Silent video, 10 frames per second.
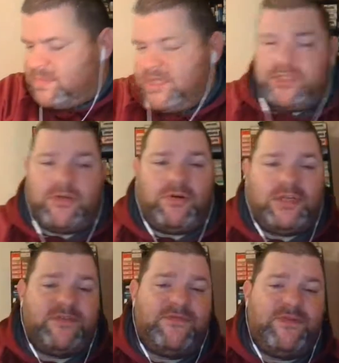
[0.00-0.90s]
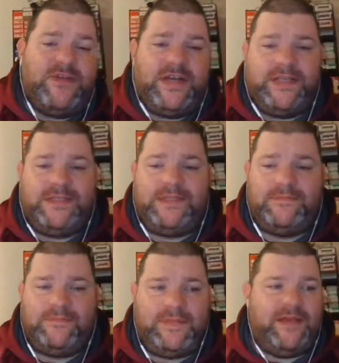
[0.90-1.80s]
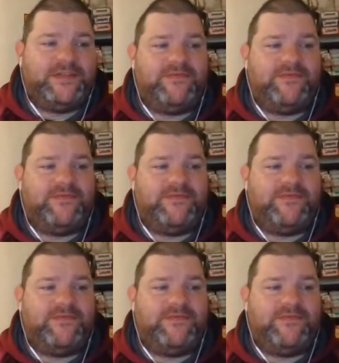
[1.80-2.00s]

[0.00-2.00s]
here's a question for you guys. Have